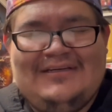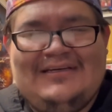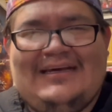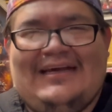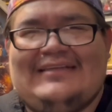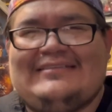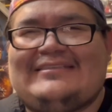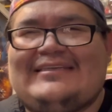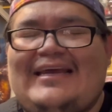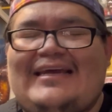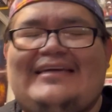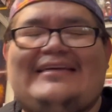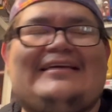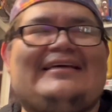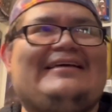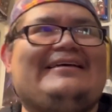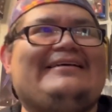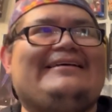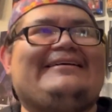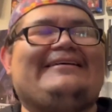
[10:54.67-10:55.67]
It's like
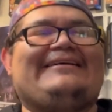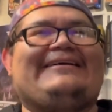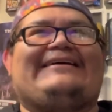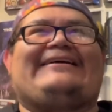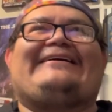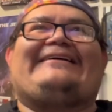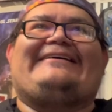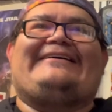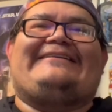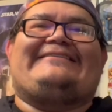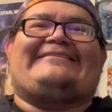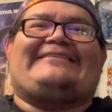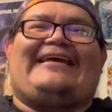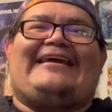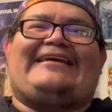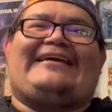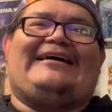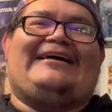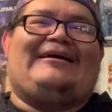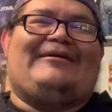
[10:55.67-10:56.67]

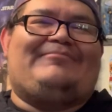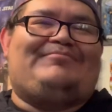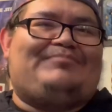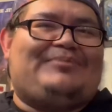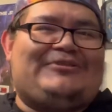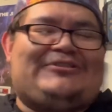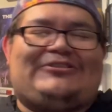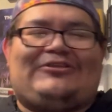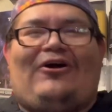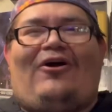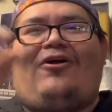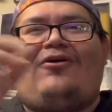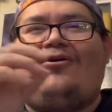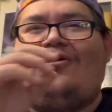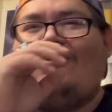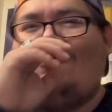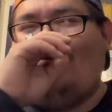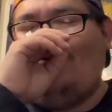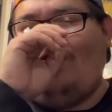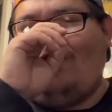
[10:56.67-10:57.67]
a
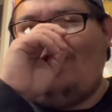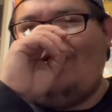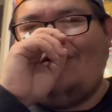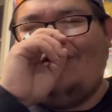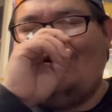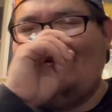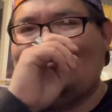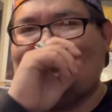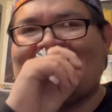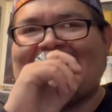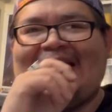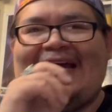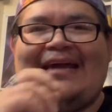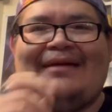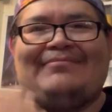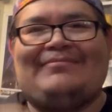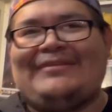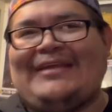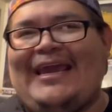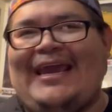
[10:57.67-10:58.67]
Bizarro World
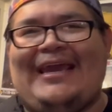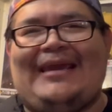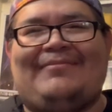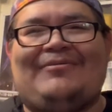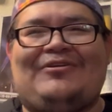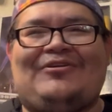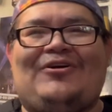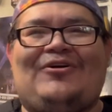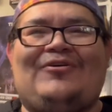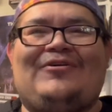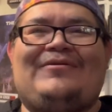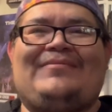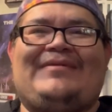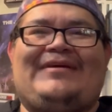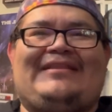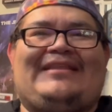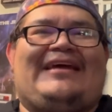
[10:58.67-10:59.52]
type name, you know what I mean?